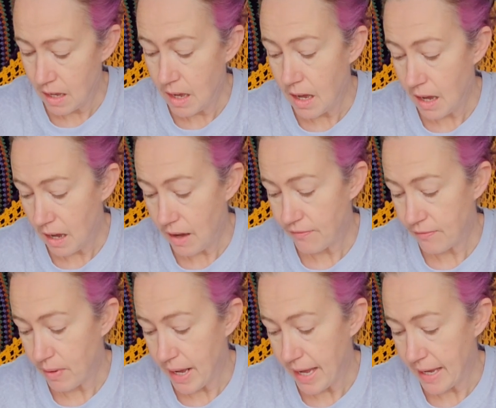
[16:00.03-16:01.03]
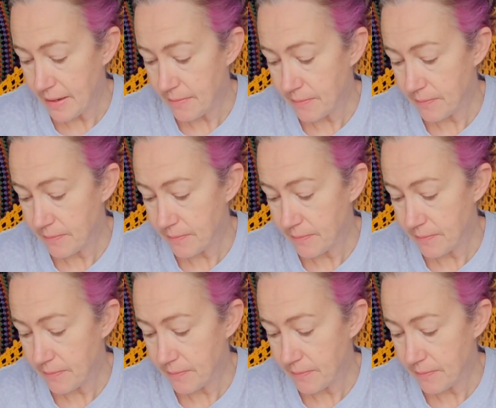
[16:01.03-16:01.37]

halfway,